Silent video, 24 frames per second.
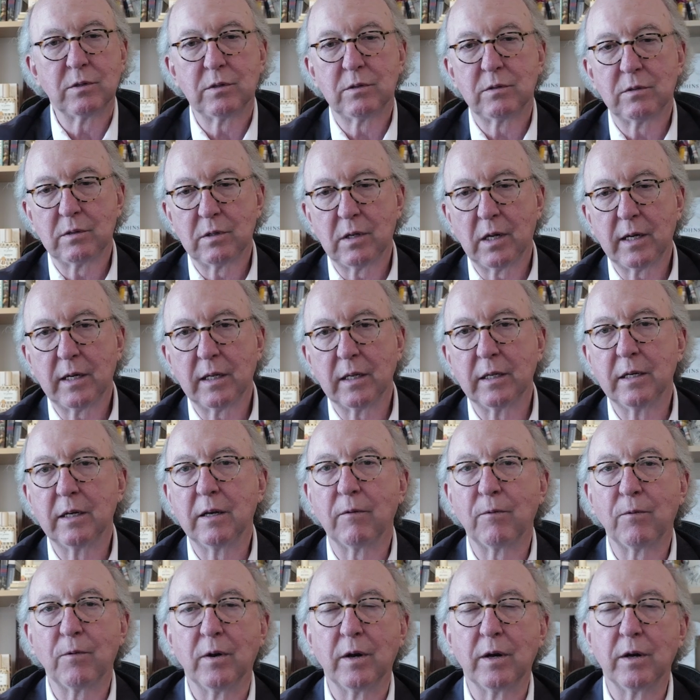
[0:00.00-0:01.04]
is slightly
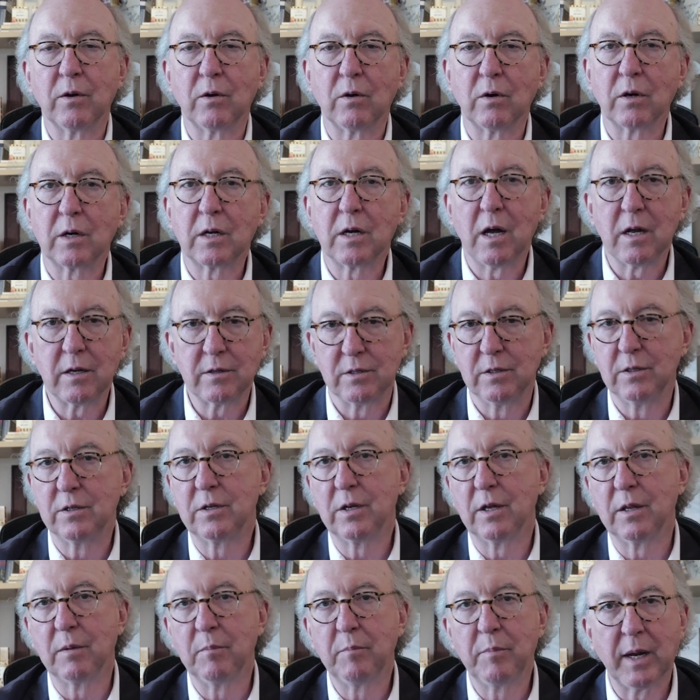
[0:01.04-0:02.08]
different, or a cousin
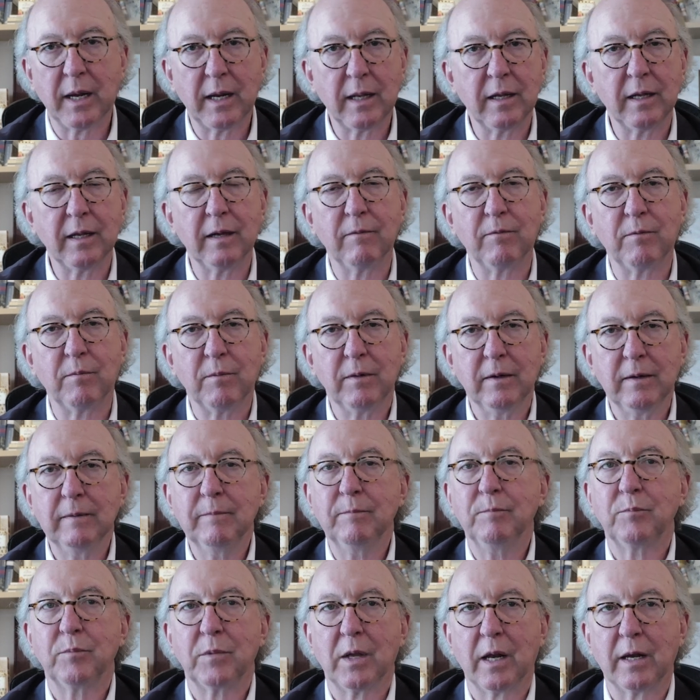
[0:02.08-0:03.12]
to the bay leaf
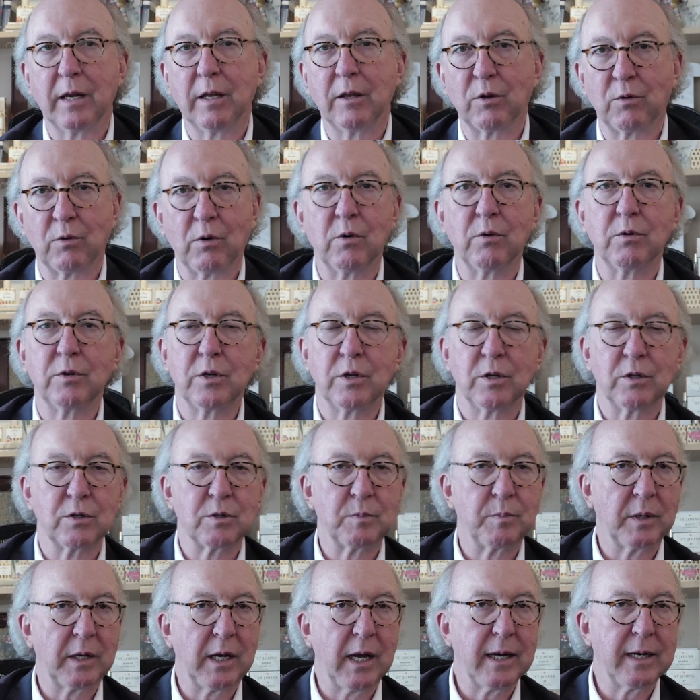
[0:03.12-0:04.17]
that you throw into your
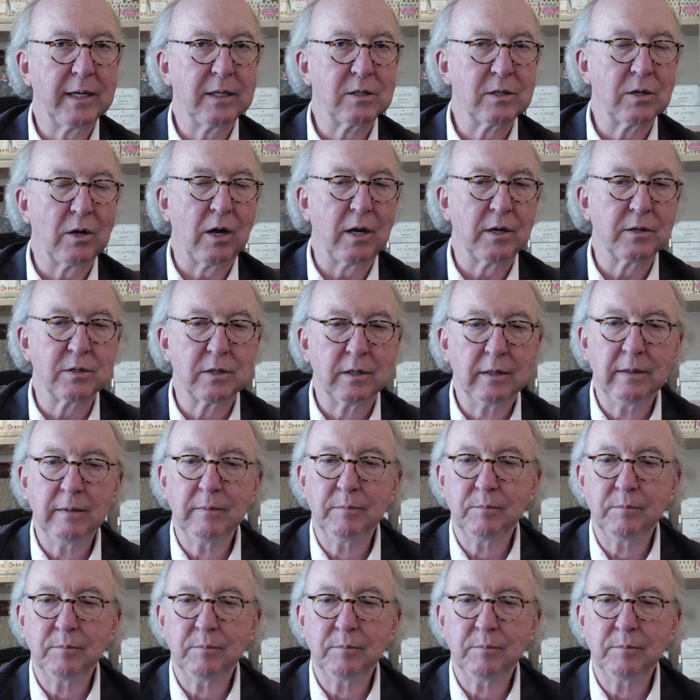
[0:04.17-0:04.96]
spaghetti sauce.